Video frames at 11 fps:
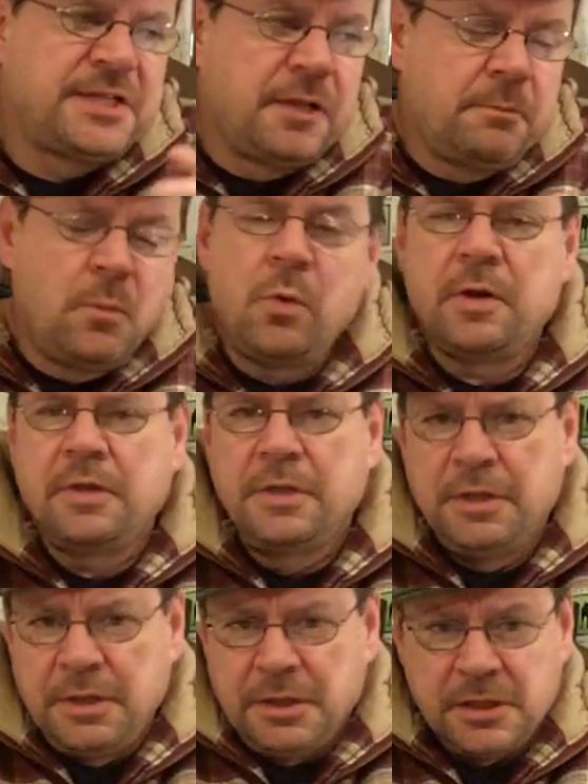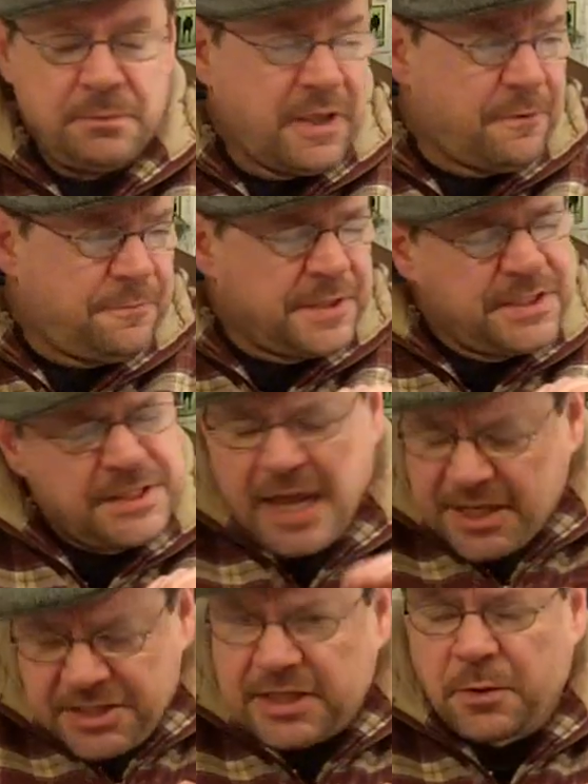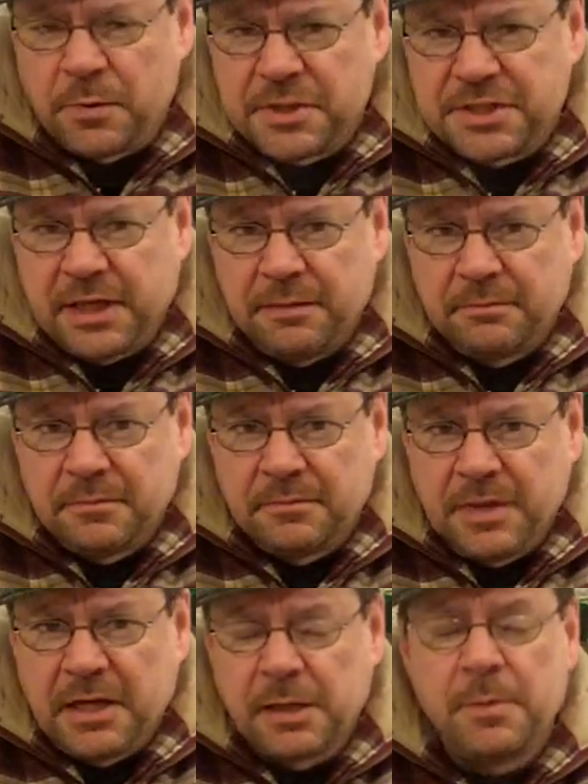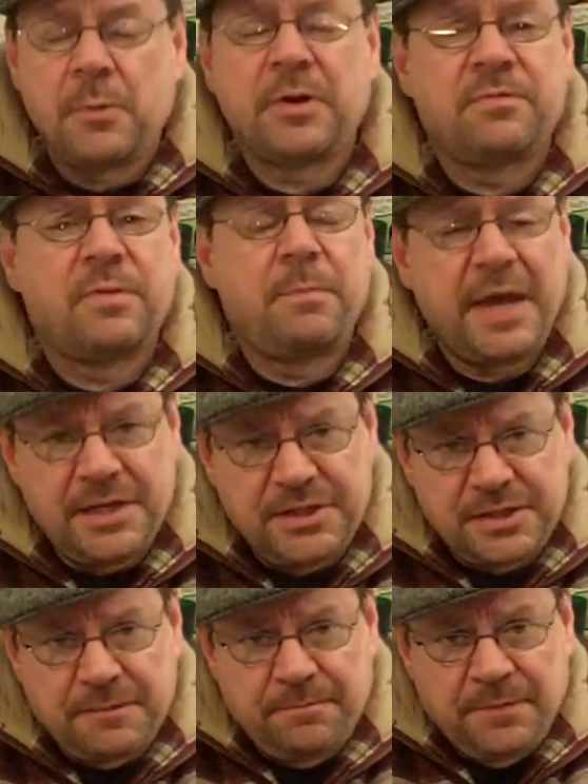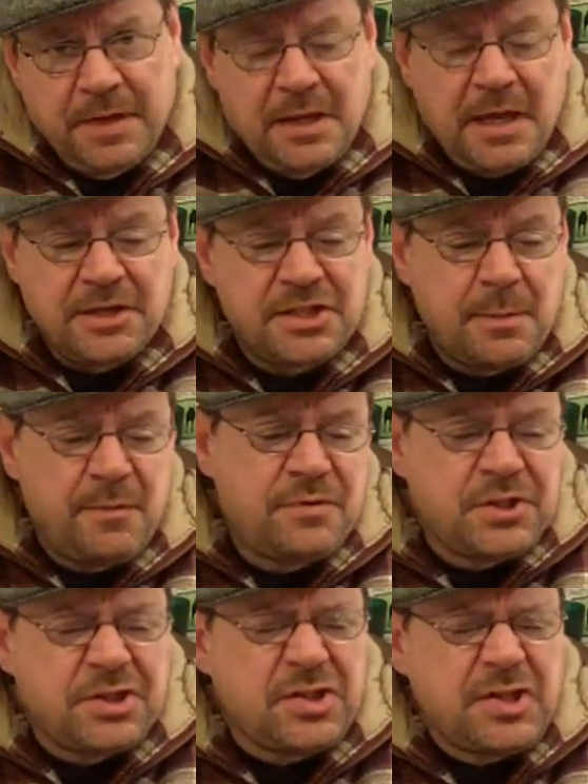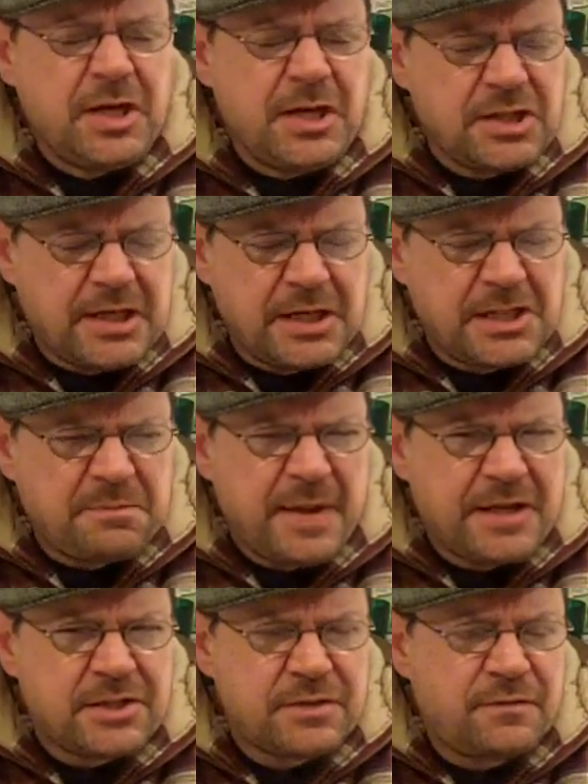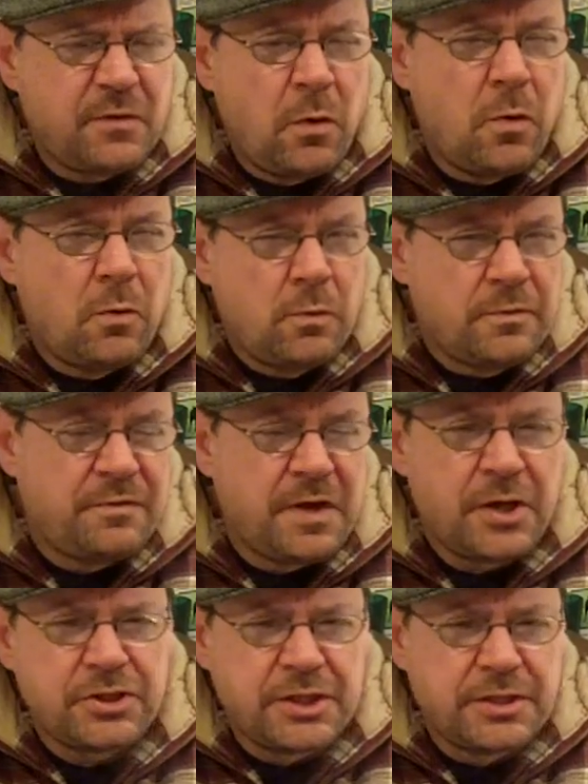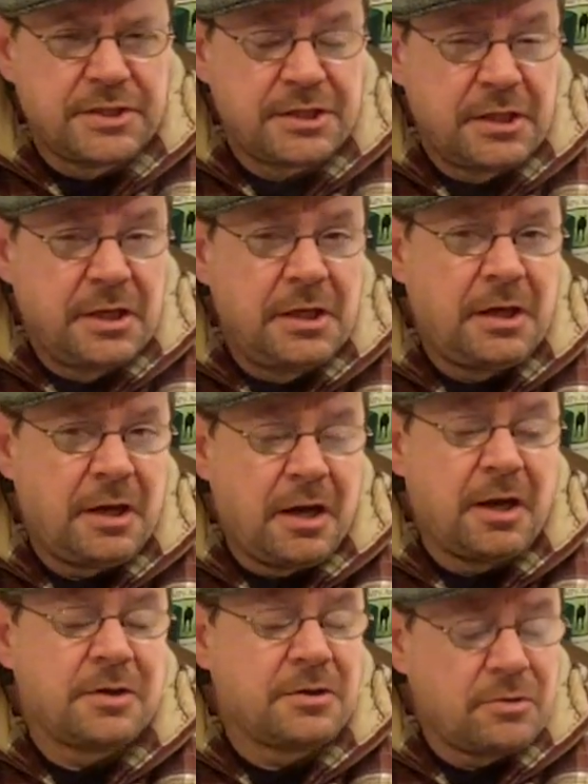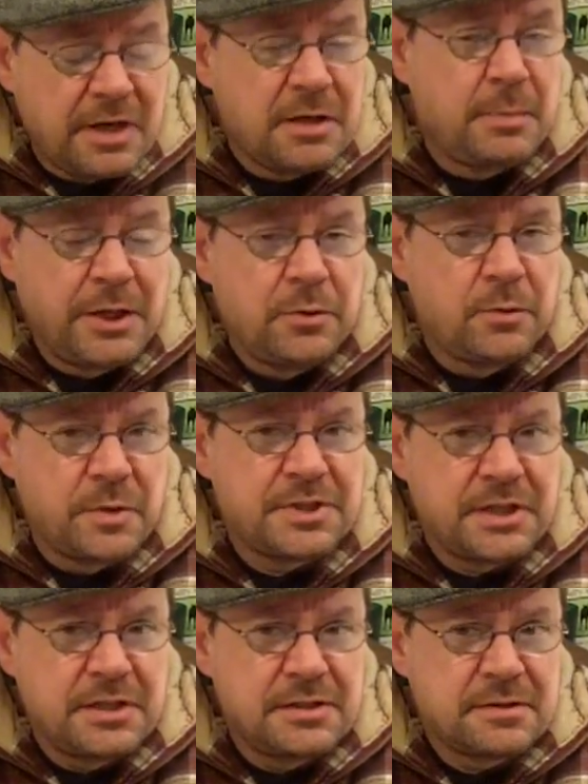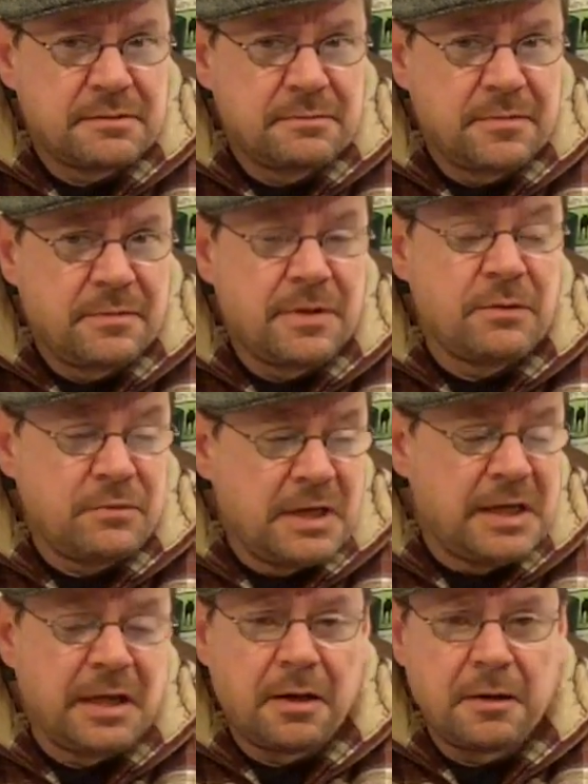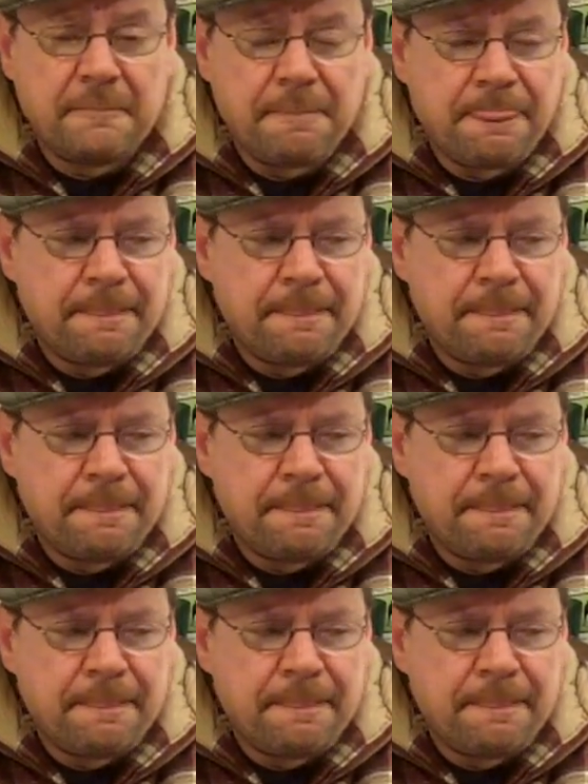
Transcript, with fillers: Dalmore can be a fantastic whisky. It can be one of the best. And some of the seriously expensive old versions are incredibly good whiskies. They really are.